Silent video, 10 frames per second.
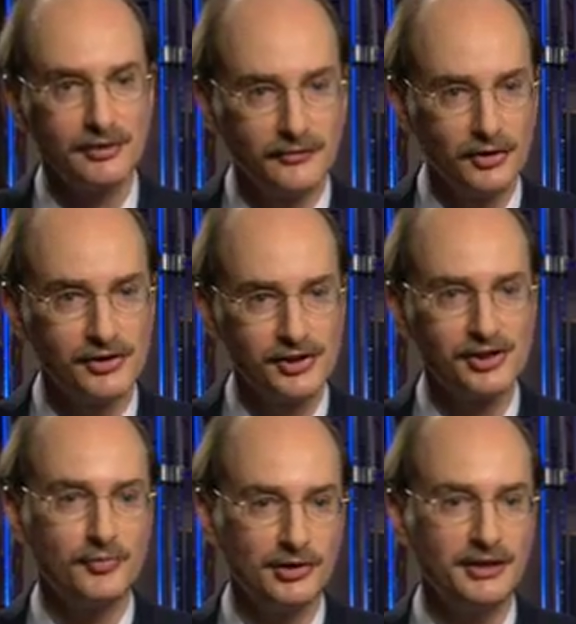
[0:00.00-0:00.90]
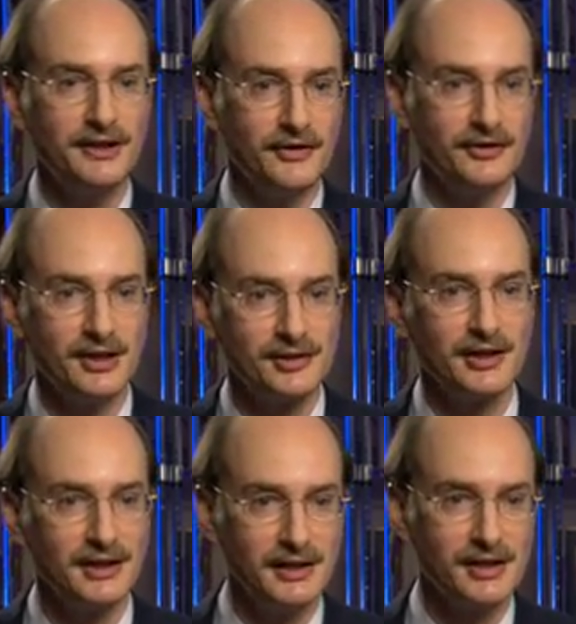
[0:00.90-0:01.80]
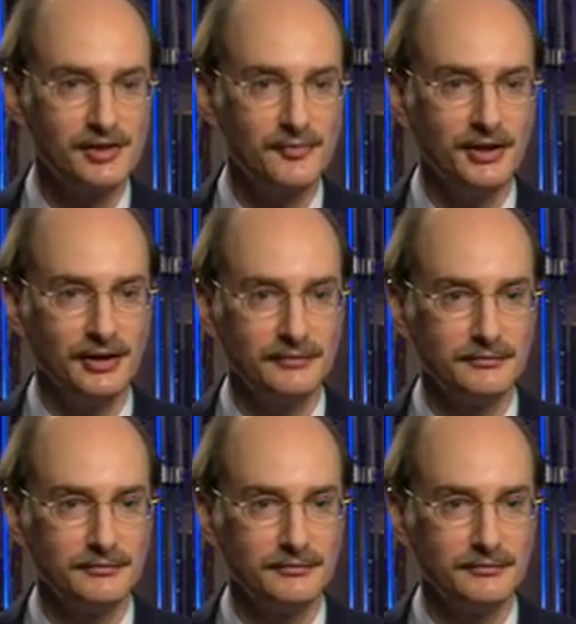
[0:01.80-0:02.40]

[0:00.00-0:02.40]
versus belief in things like ESP.